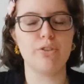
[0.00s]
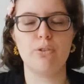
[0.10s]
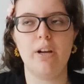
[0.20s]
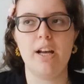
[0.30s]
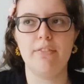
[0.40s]

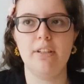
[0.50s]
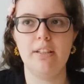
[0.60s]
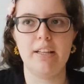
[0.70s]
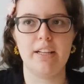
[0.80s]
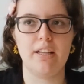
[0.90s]
so I have
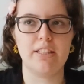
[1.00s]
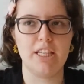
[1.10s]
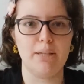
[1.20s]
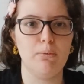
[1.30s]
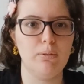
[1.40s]
a like a
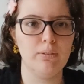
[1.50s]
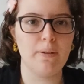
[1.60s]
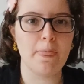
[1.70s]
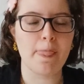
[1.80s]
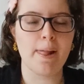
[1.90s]
table
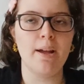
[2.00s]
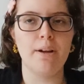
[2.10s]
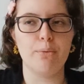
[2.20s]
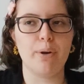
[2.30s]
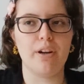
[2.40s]

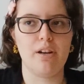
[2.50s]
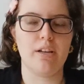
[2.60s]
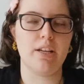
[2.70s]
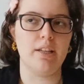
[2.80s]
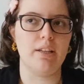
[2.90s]
where
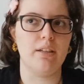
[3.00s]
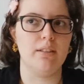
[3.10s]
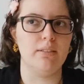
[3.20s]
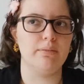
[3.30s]
I